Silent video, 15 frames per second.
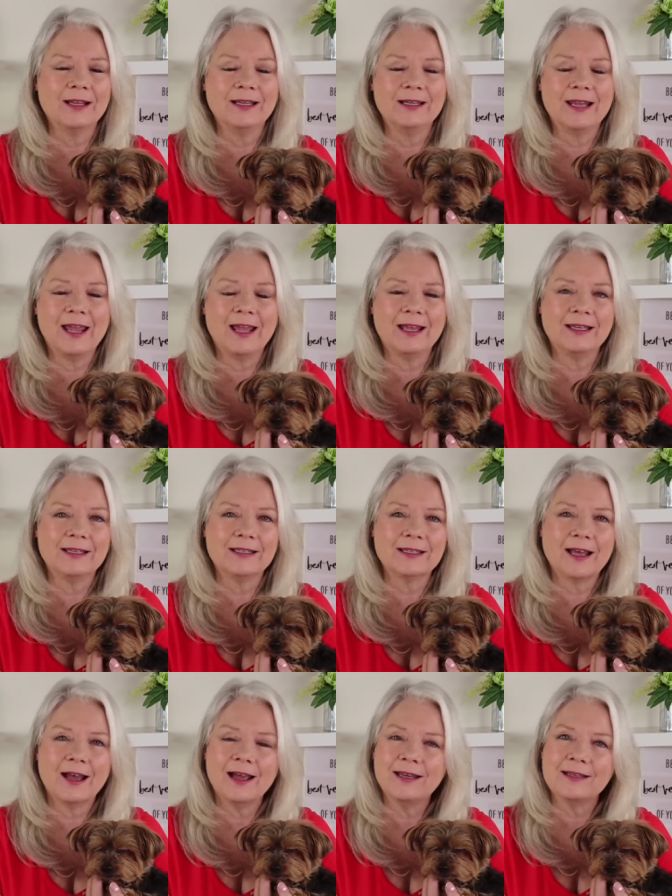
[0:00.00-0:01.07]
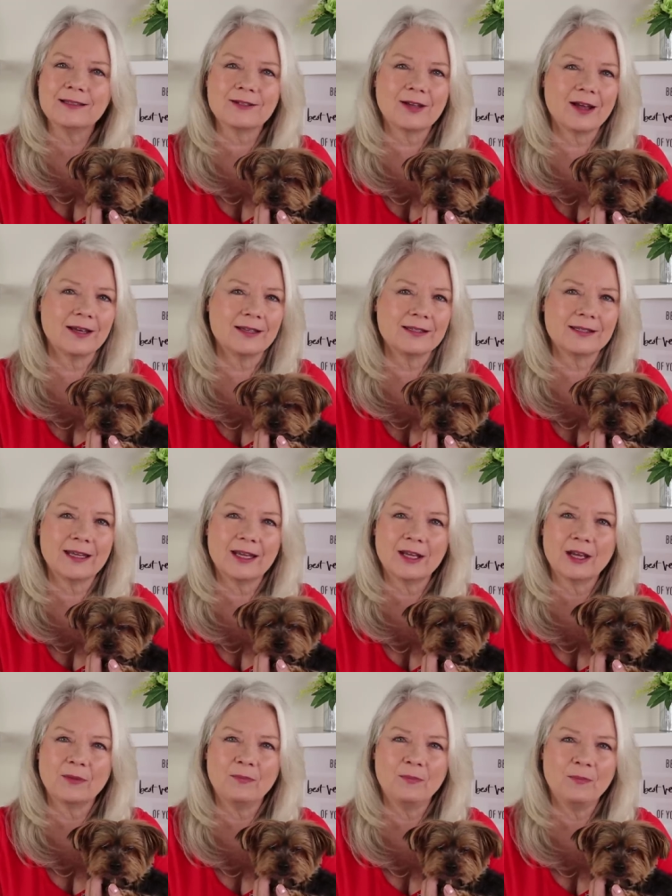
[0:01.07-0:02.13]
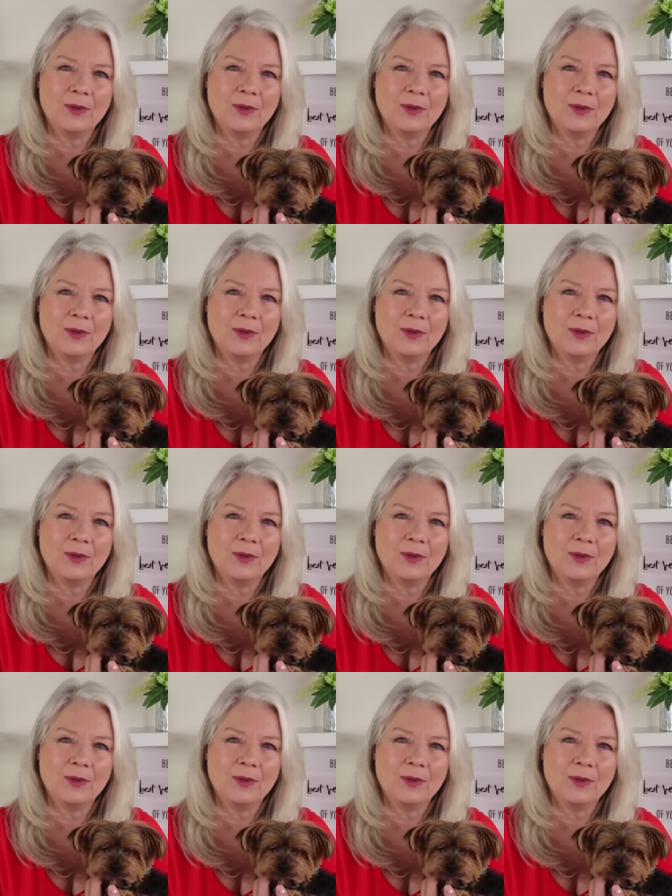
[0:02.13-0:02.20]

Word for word: And, and I just got to say a